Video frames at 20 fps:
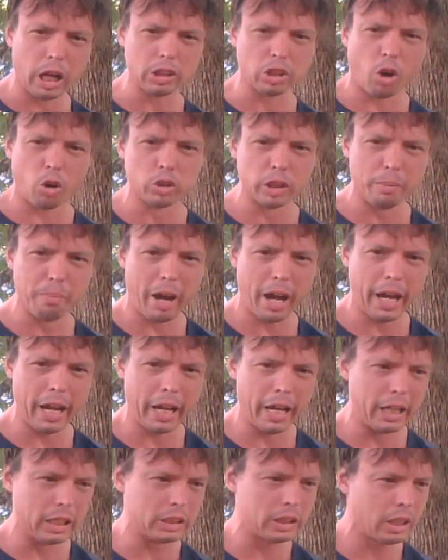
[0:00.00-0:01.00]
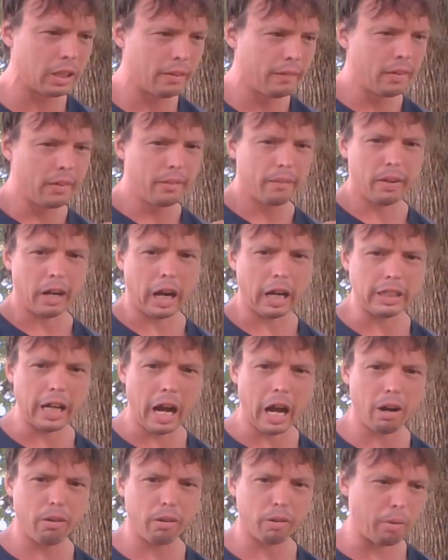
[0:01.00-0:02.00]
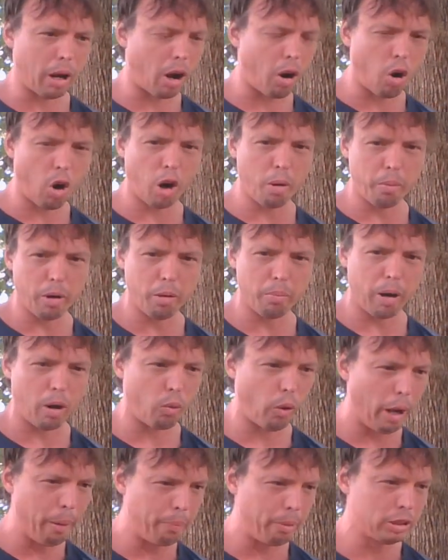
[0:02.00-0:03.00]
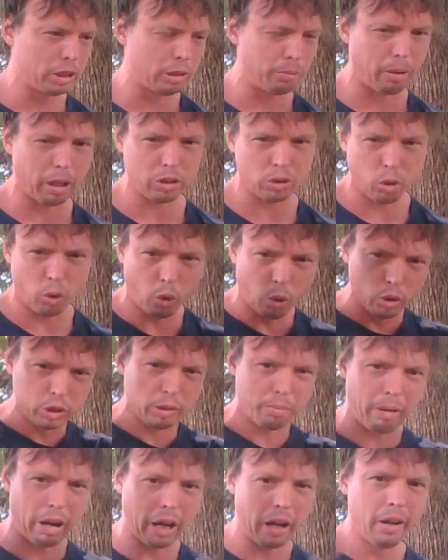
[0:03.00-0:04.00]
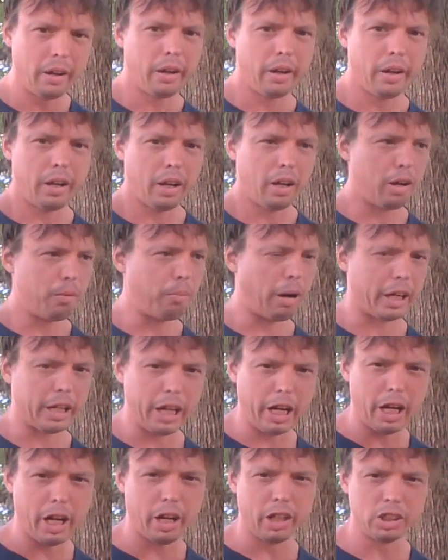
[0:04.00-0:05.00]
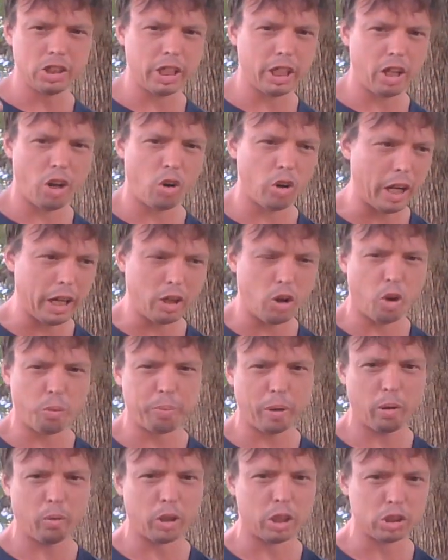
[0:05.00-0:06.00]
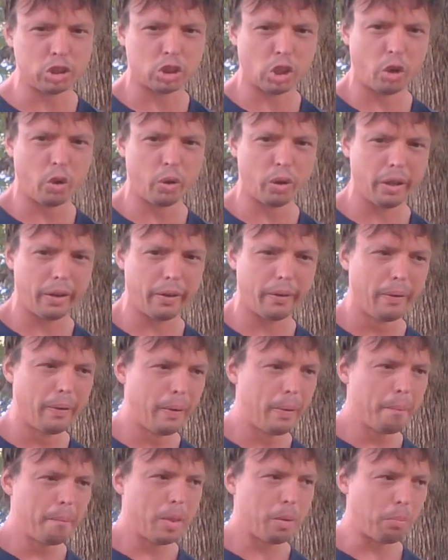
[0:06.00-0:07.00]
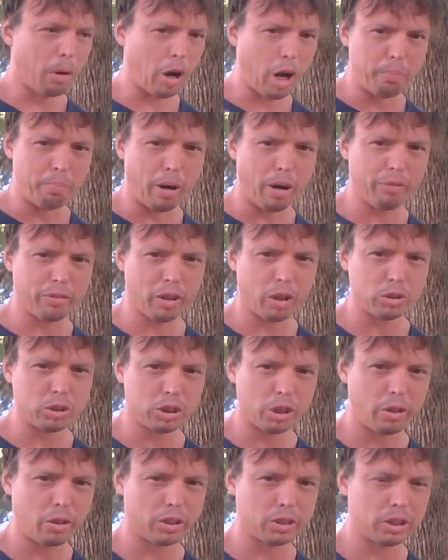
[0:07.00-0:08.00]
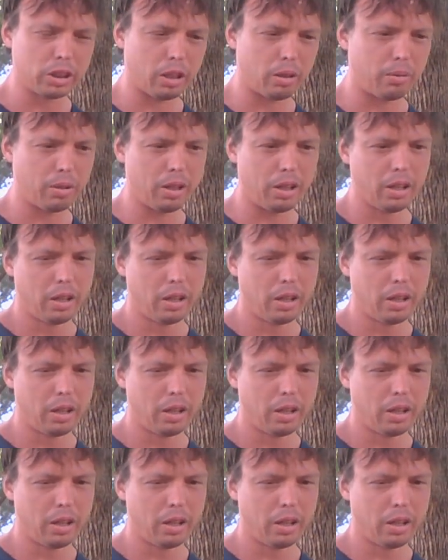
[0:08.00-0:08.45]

I was holding in my hands. I'd die with my armor and my weapons and my tools and my gear and shit on. I'd go up there with a suit, probably a buffalo suit or something.